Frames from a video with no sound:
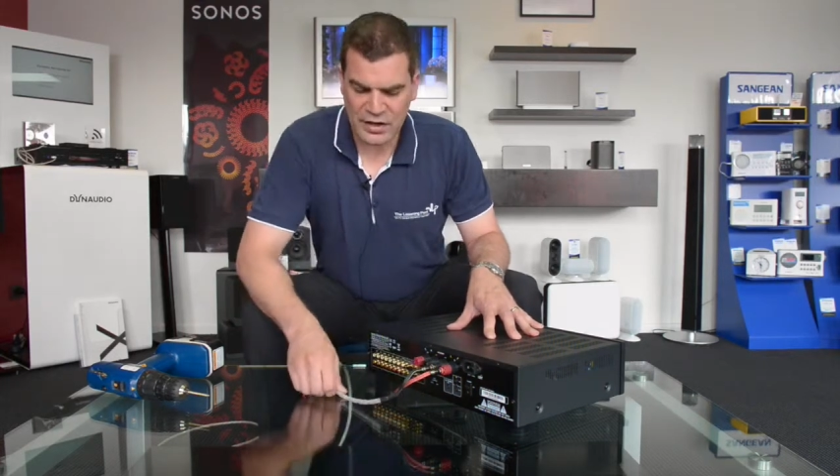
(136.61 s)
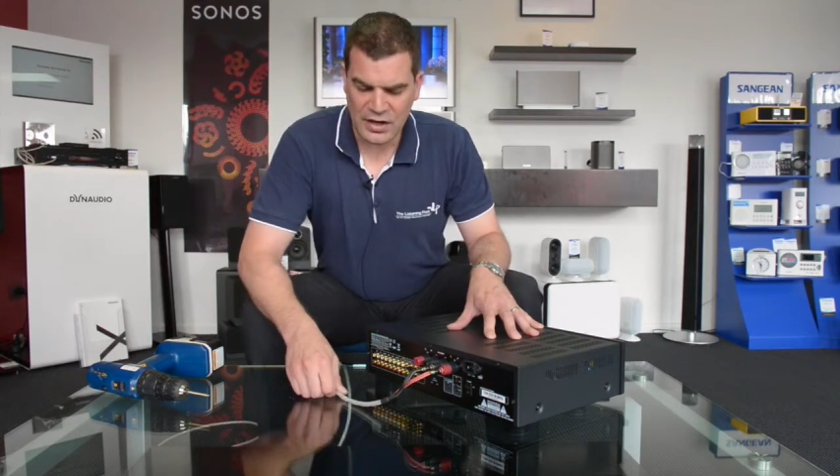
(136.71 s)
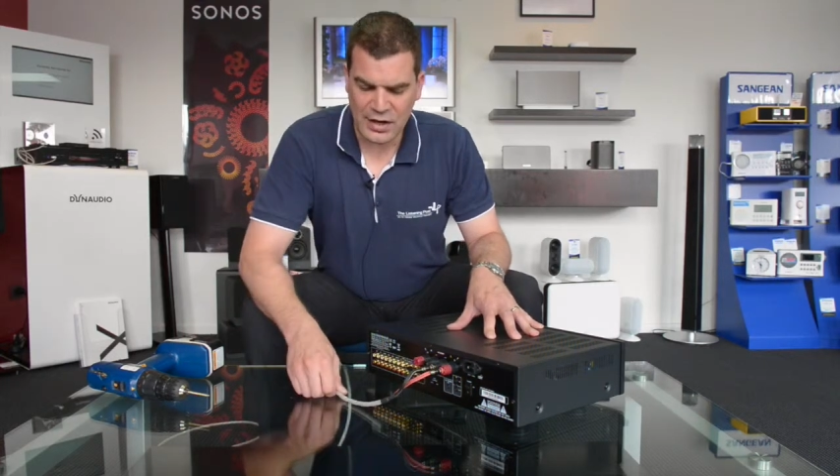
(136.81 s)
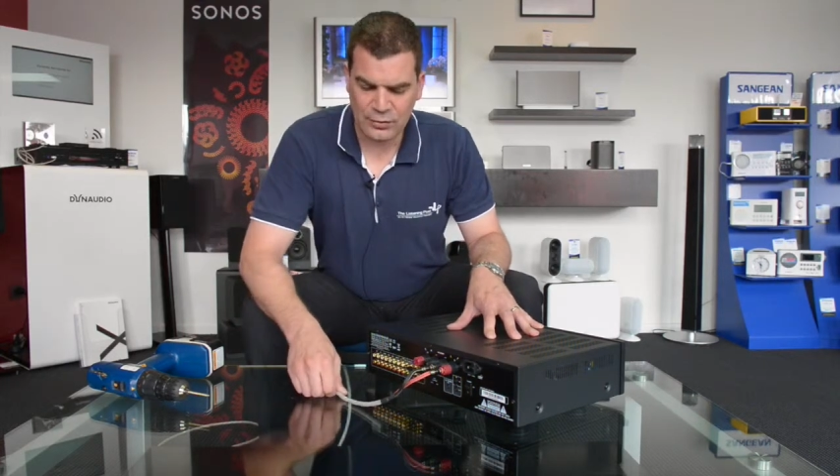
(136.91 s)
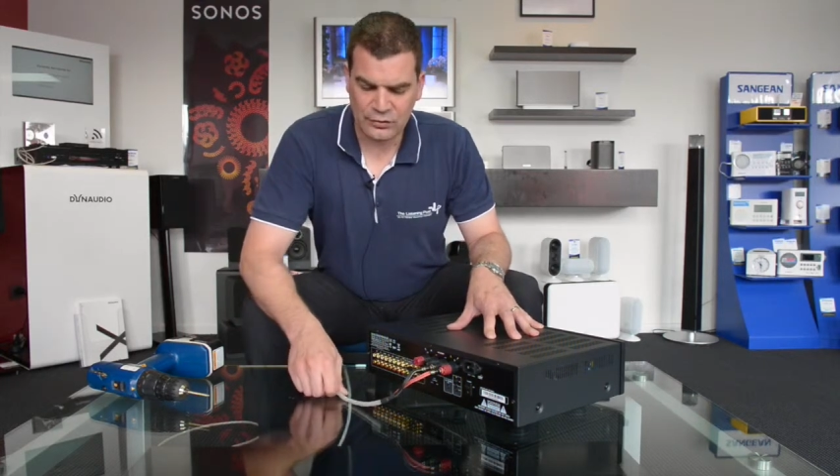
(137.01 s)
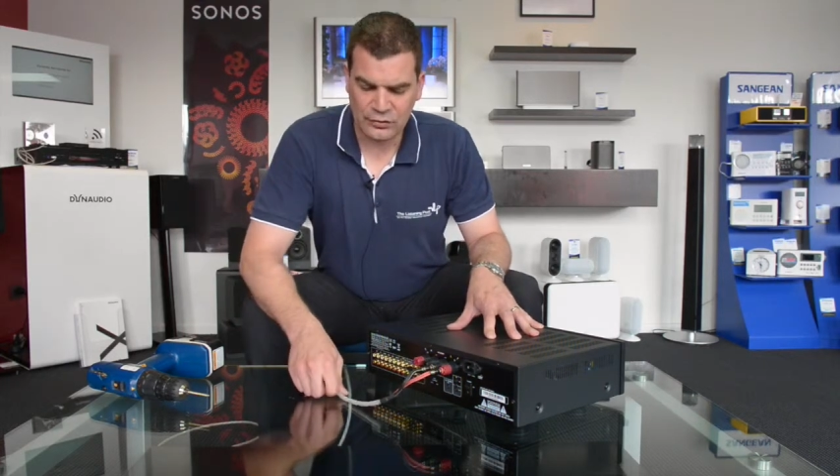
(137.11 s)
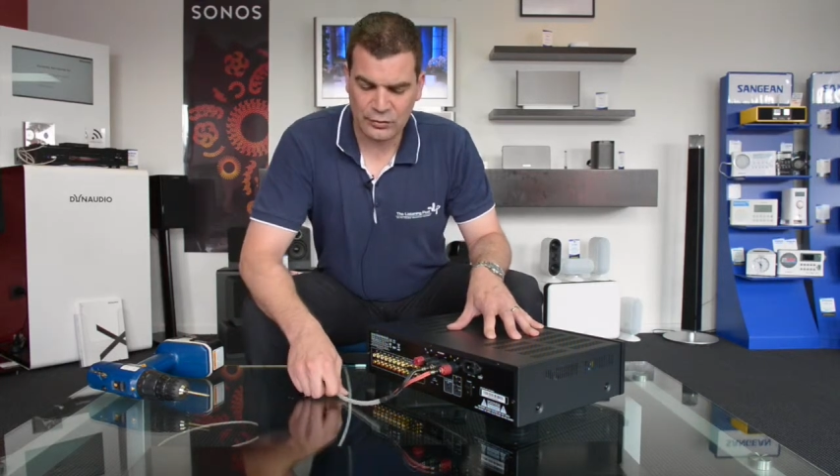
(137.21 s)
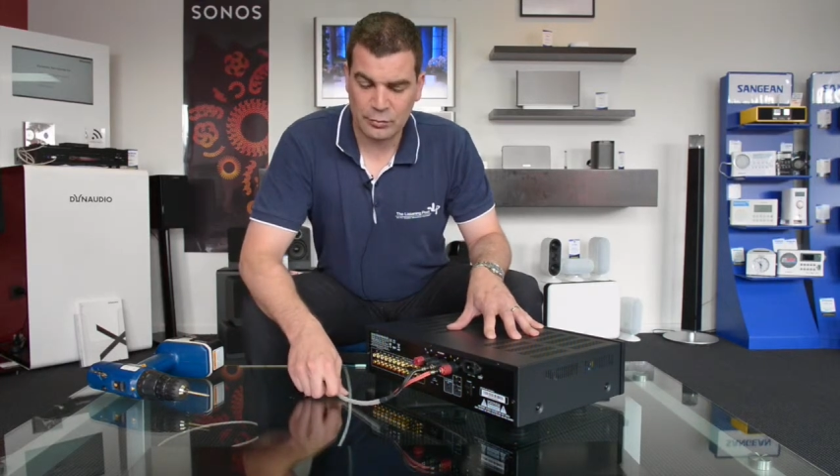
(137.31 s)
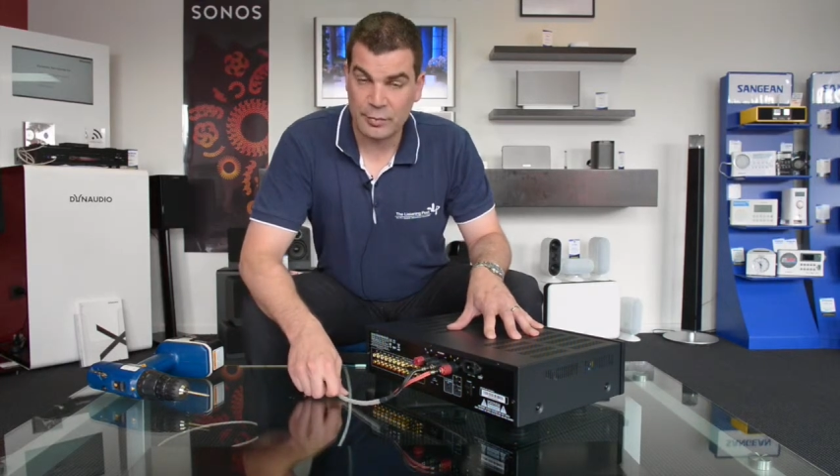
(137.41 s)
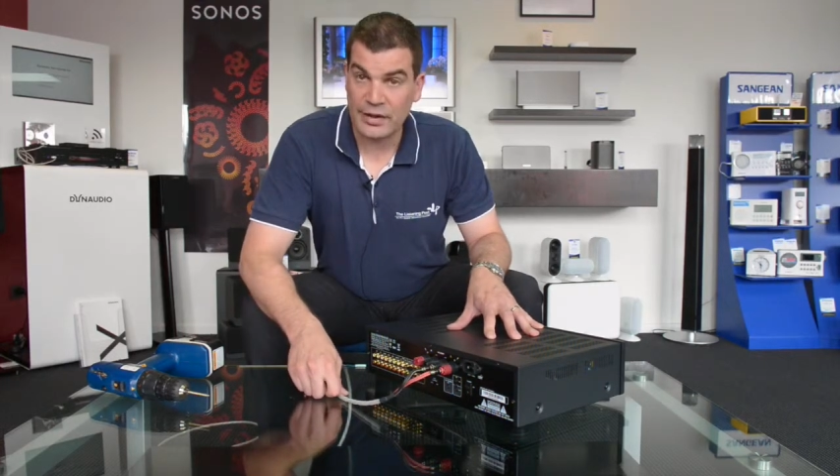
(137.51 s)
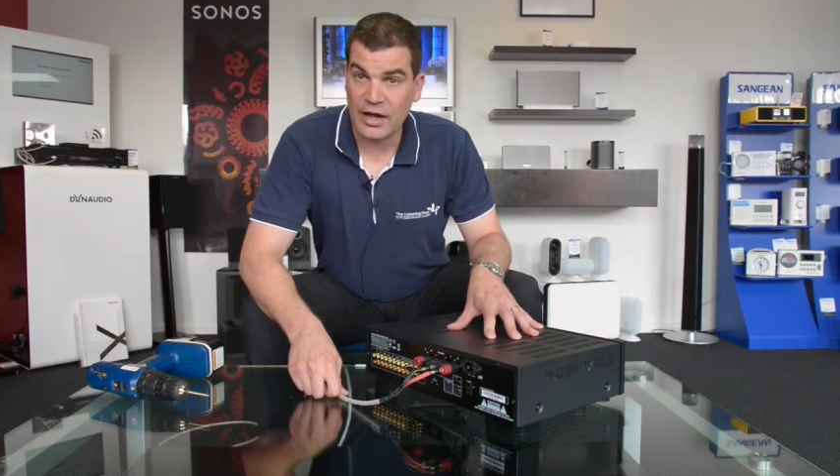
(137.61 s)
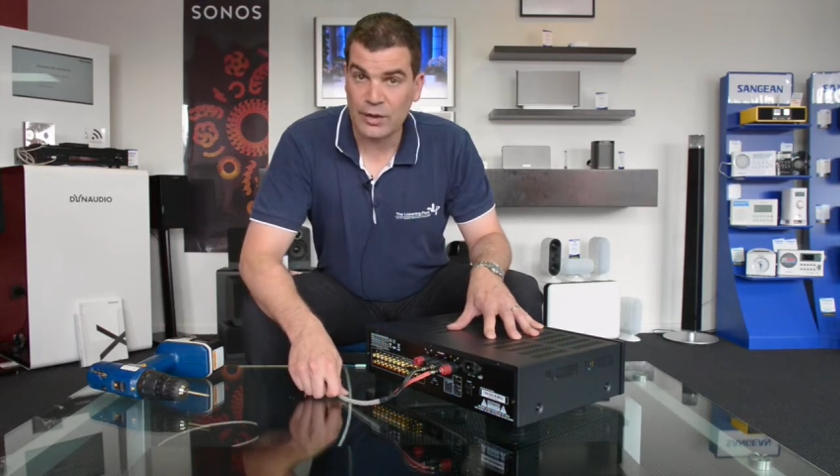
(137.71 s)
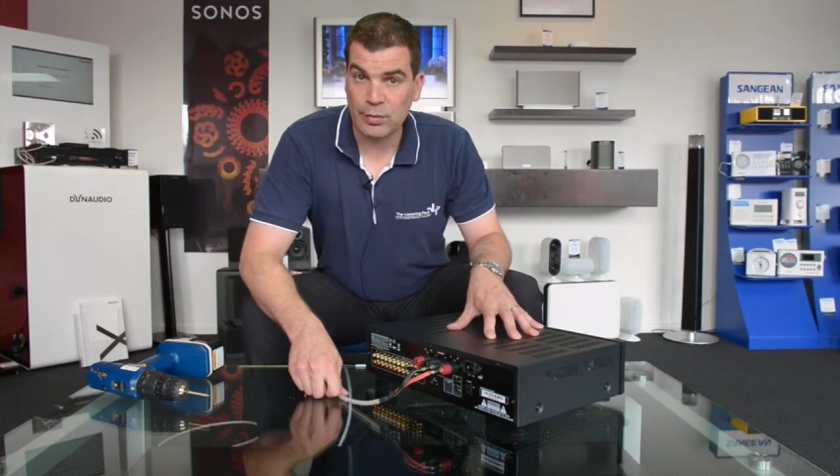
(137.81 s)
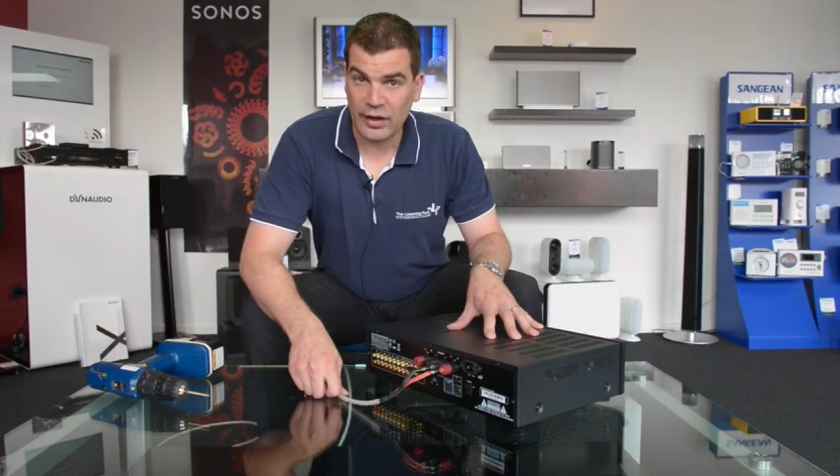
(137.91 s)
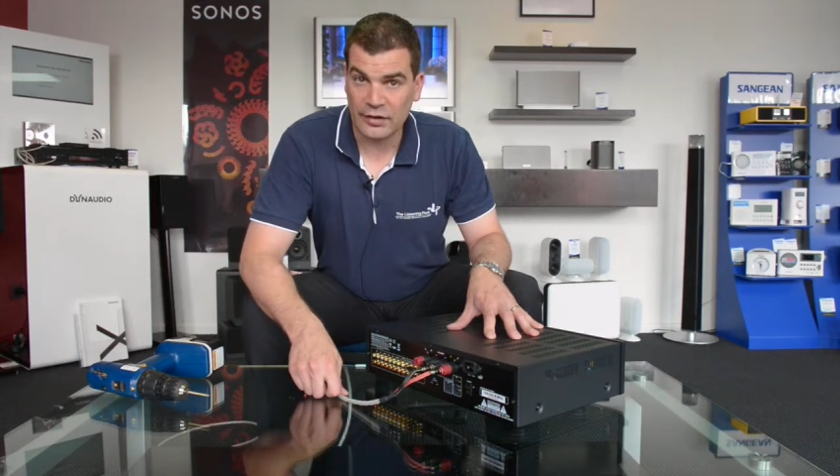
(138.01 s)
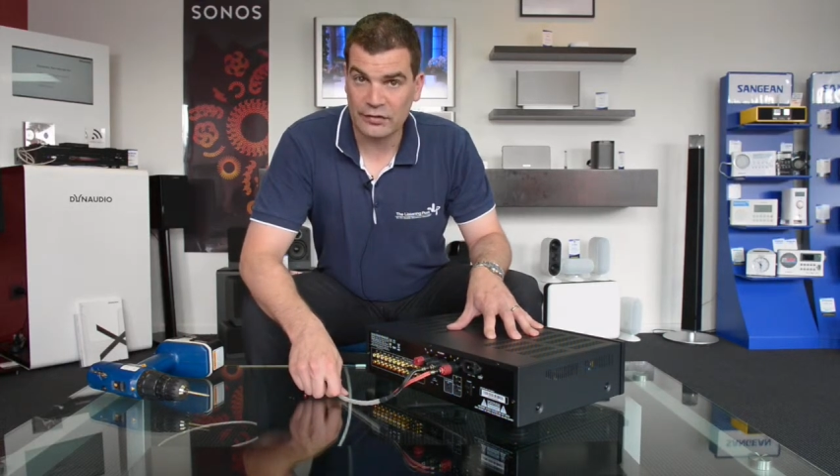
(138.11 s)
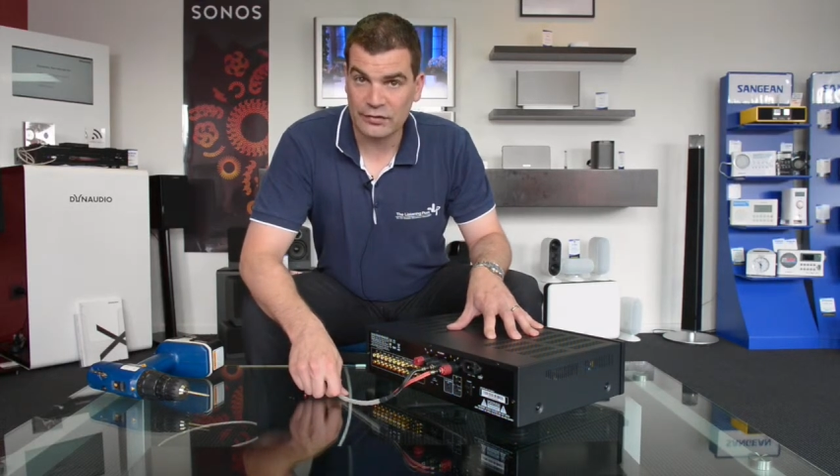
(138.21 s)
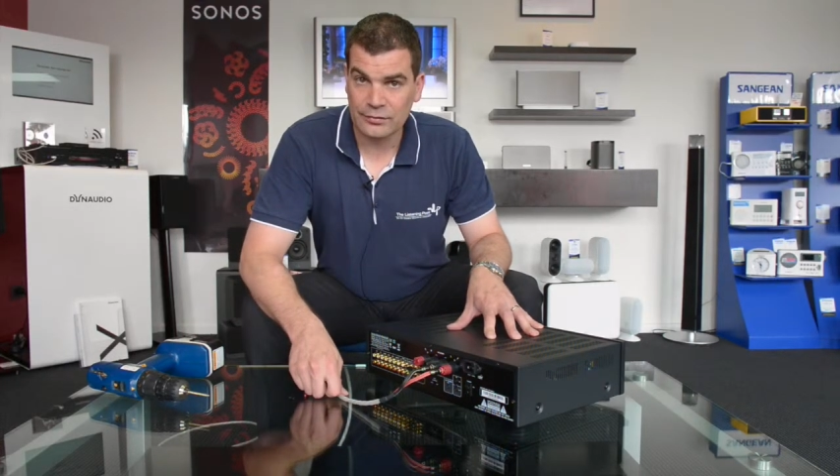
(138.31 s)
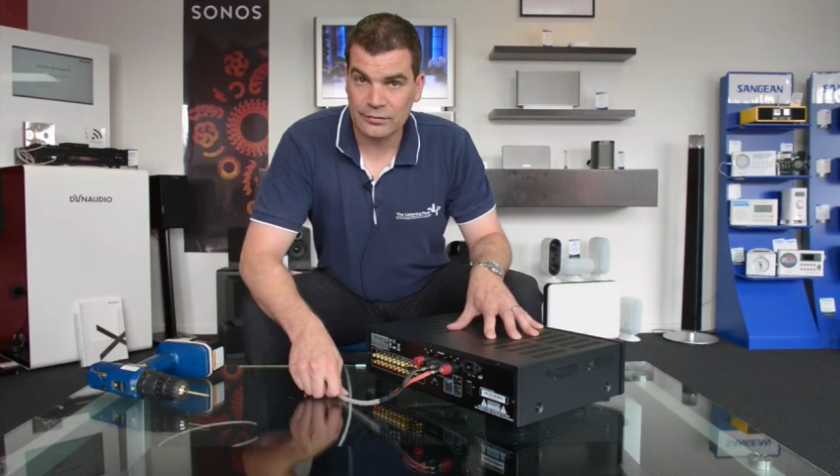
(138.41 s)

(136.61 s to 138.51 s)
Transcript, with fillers: cables, banana plugs.